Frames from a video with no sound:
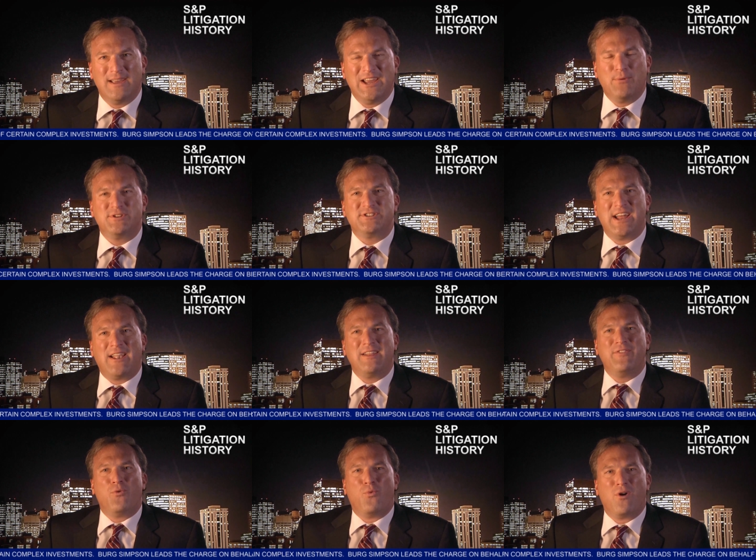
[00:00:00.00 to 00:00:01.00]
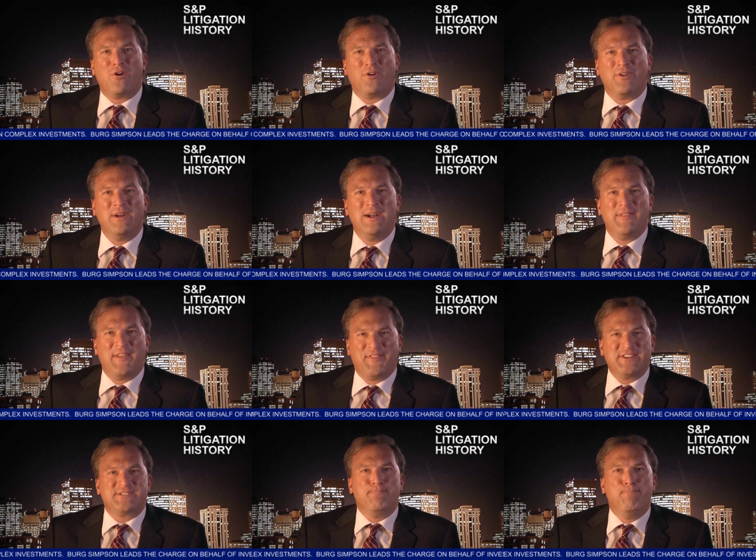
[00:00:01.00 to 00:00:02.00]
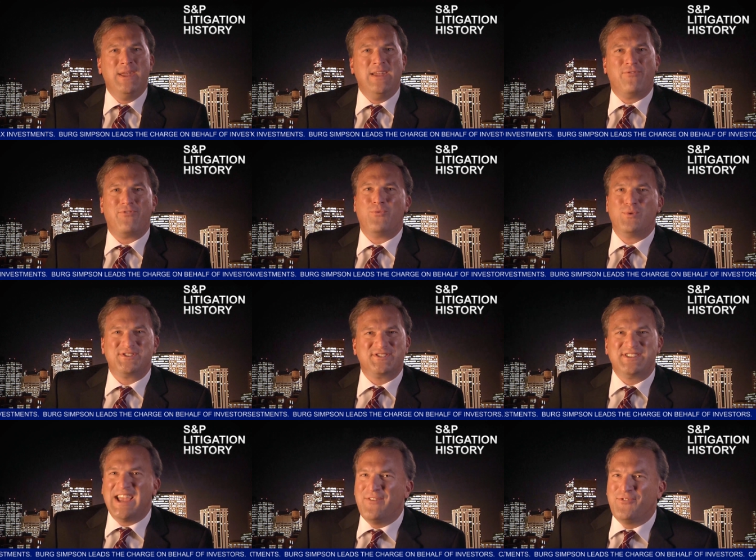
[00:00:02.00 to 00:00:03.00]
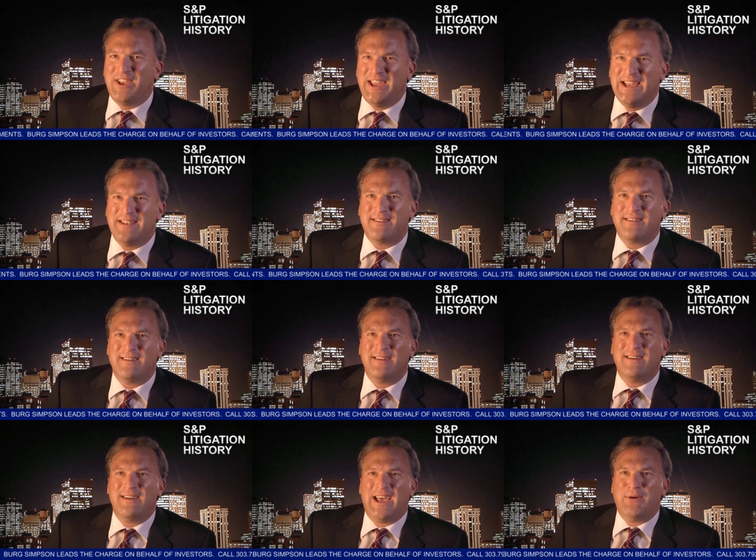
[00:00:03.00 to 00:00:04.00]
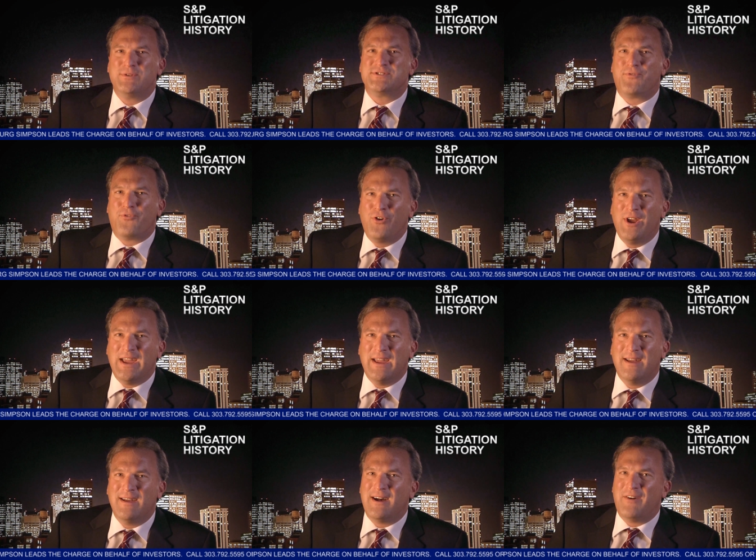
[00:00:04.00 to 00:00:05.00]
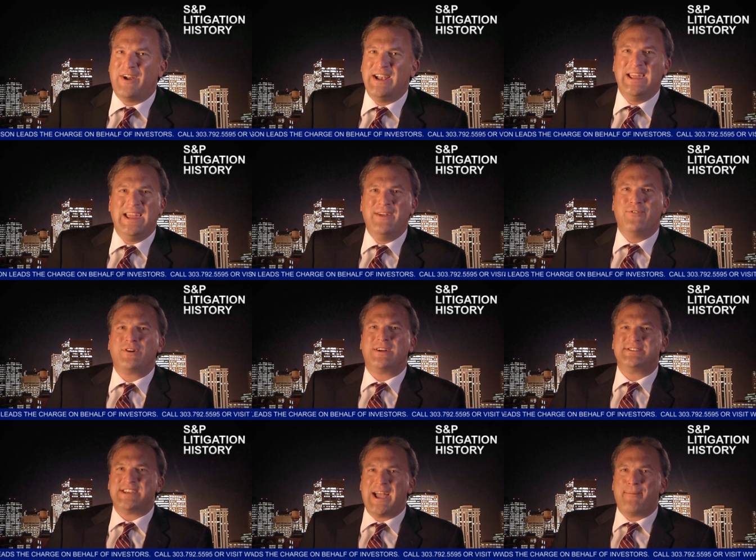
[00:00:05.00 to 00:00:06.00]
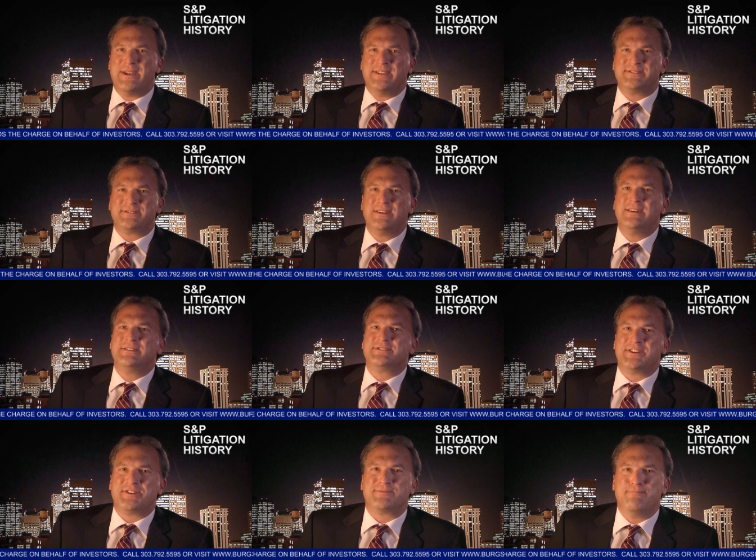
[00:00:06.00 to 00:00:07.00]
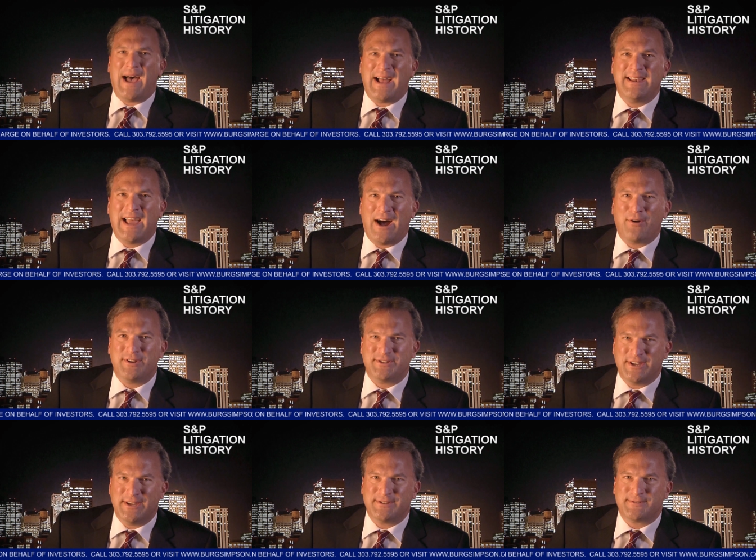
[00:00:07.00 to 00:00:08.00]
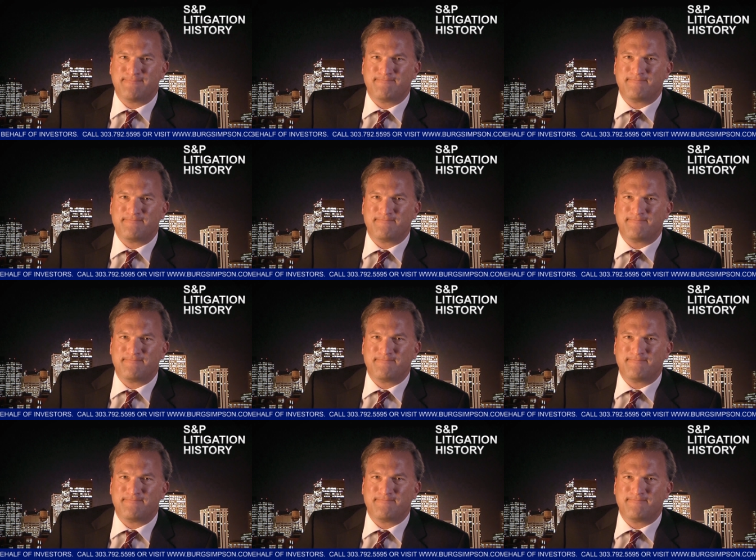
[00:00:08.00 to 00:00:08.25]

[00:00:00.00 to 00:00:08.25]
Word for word: It was telling the world that this beef was safe to eat and was free of any evil contaminants such as mad cow disease.